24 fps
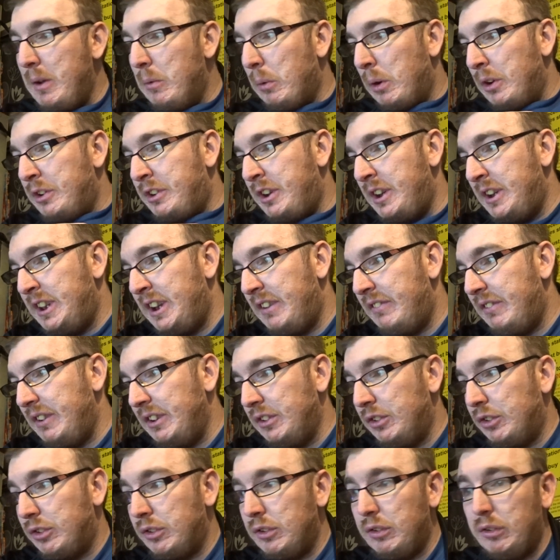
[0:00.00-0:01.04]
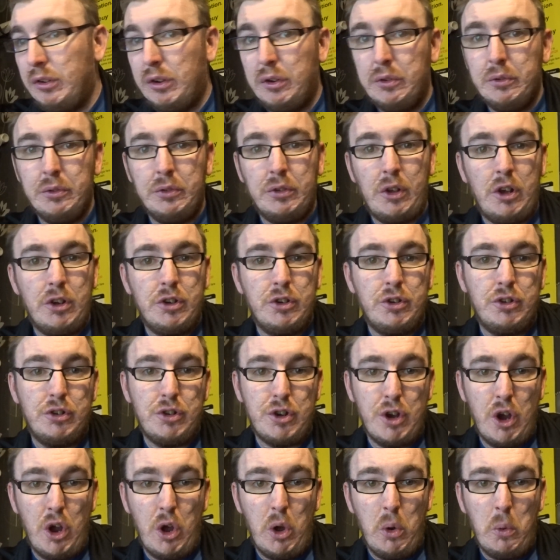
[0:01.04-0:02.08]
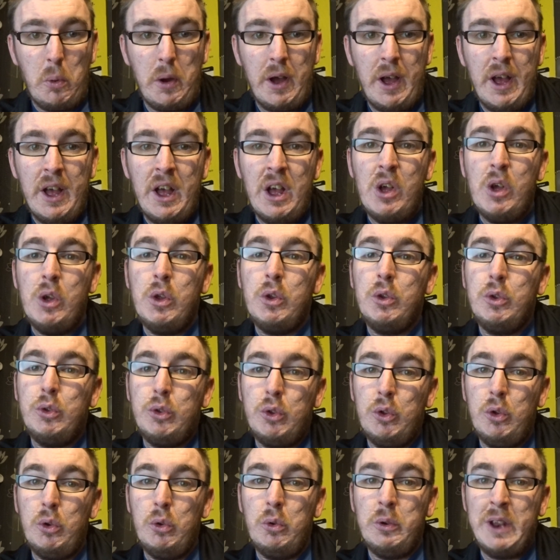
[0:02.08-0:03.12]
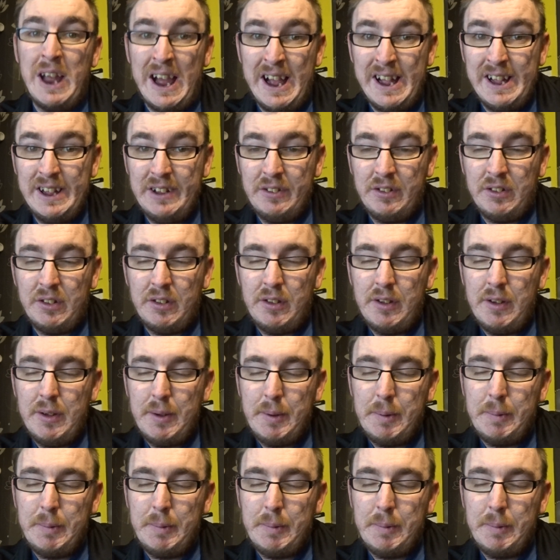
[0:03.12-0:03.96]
watching the result show tonight,